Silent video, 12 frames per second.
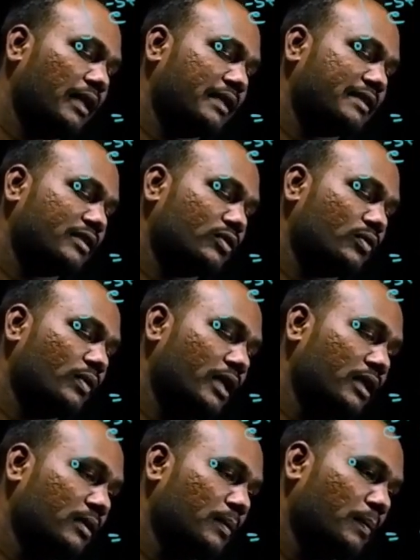s
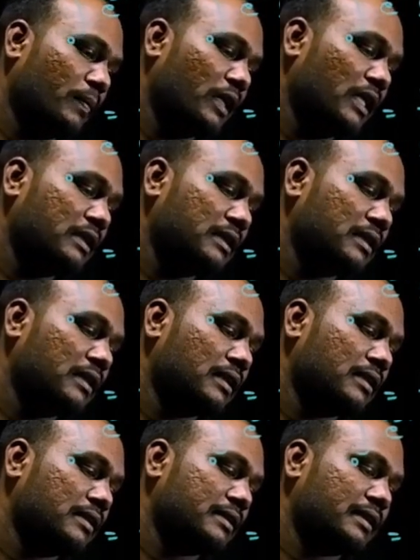square plus
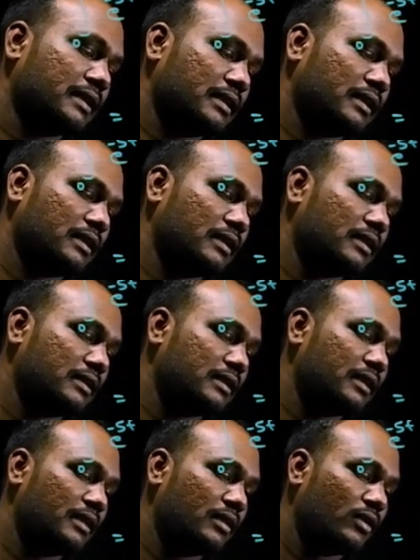16,
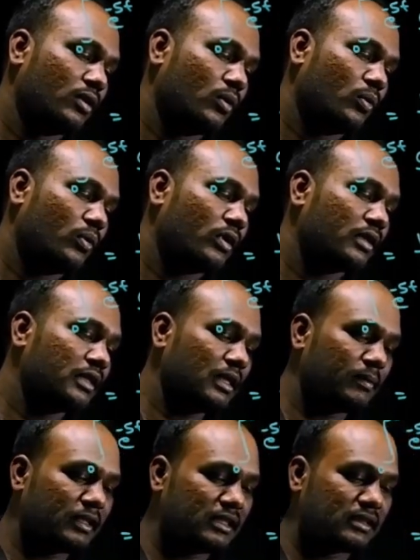isn't it? What are the
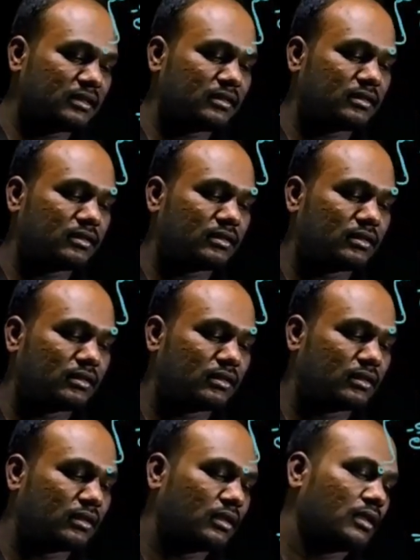limits?
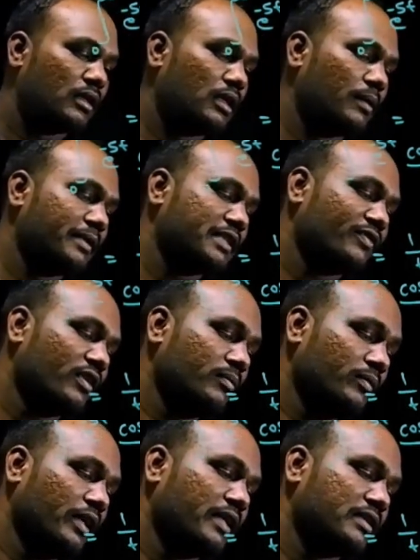Limits
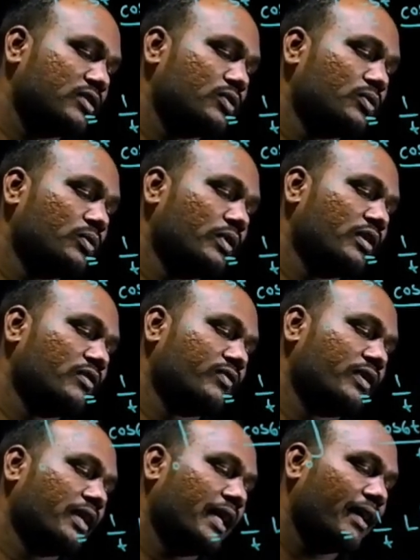from s to
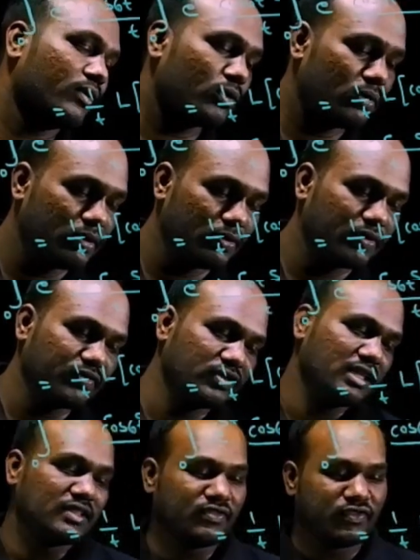infinity. I have told you, if
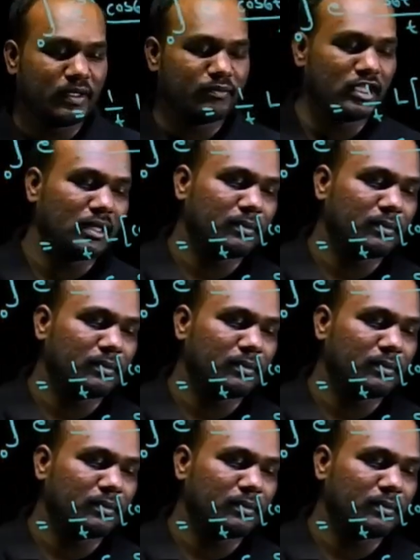you just flip